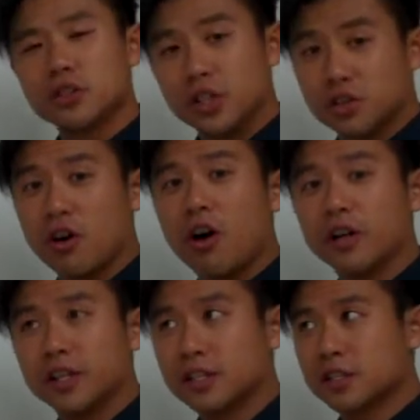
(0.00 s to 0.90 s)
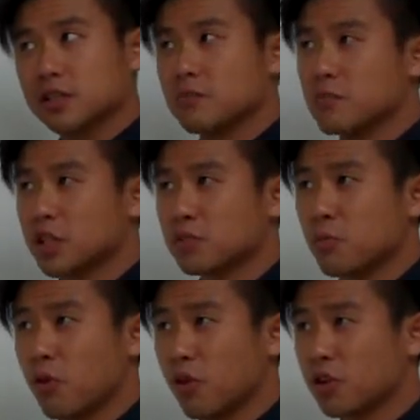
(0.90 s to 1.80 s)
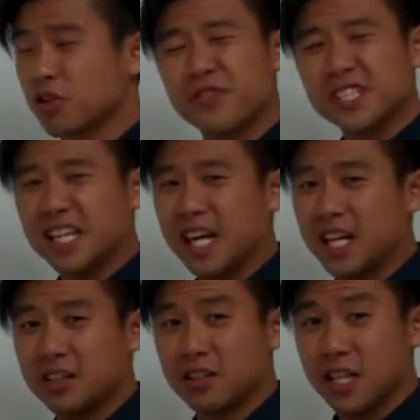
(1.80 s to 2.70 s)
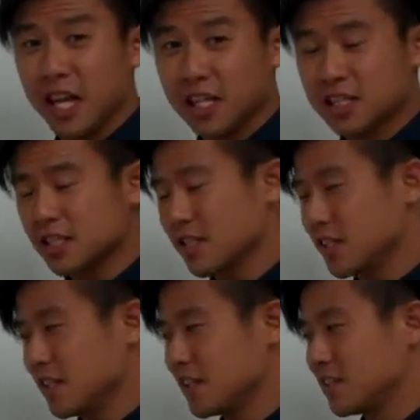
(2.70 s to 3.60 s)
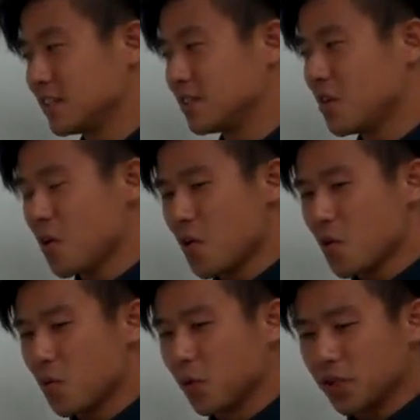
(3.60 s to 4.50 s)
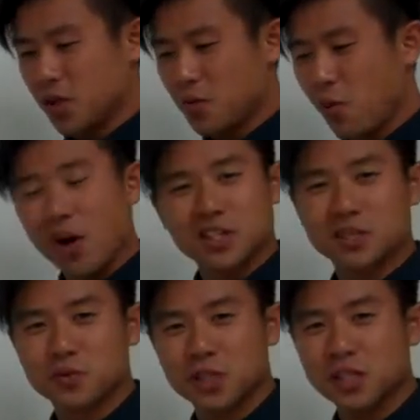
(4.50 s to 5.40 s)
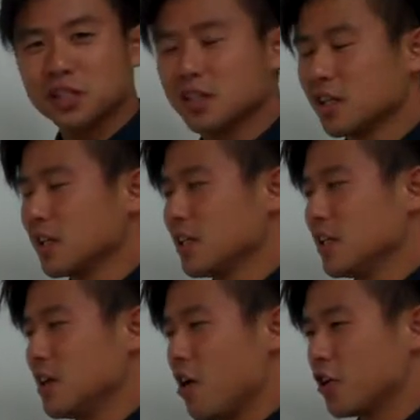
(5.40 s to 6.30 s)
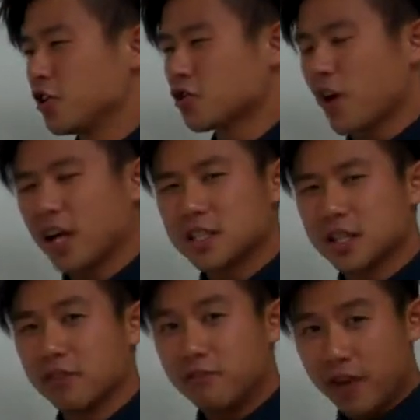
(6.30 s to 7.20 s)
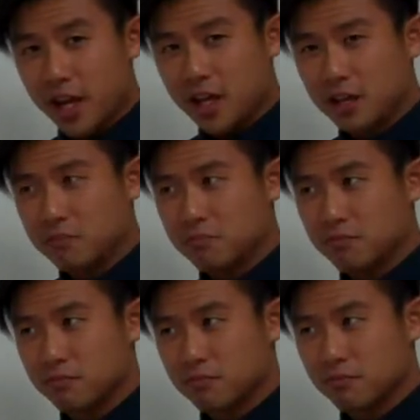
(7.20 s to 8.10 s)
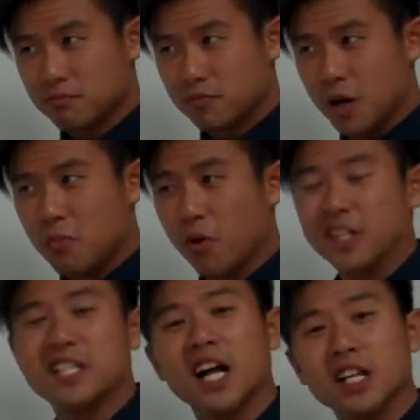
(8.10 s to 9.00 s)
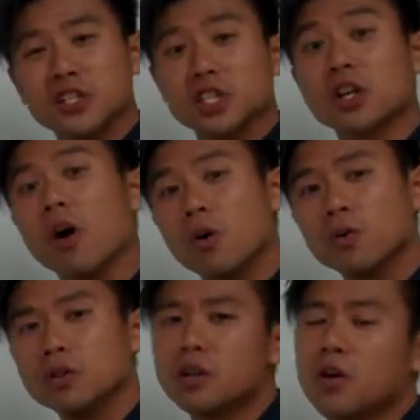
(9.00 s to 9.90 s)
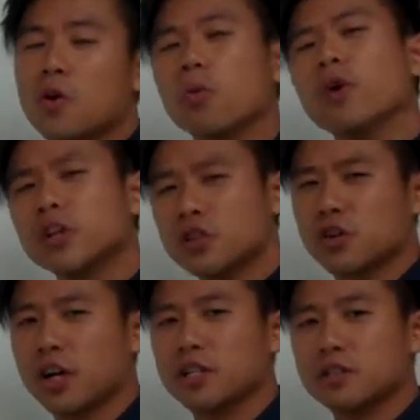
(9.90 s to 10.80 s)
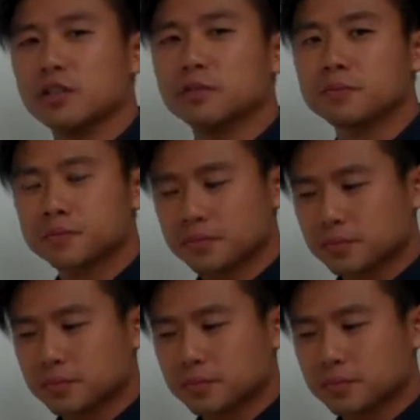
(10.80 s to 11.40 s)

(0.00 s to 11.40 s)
Is your audience much more sophisticated in their taste, in what they want to read? Are you trying to convey a more intelligent tone? What are you trying to do?